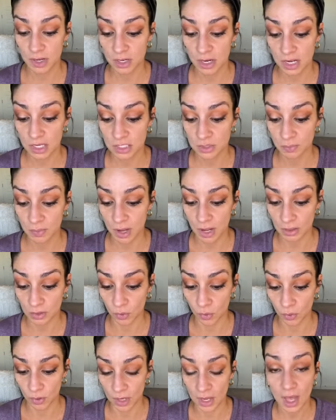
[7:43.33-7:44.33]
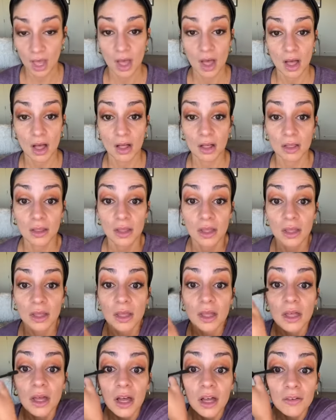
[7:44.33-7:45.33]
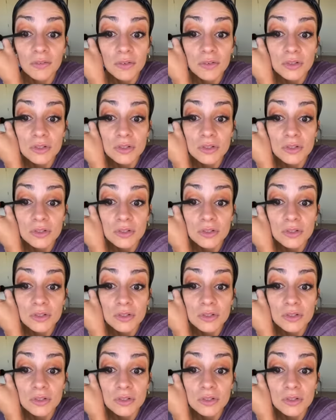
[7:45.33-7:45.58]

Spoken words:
And then this right here is Lash Paradise by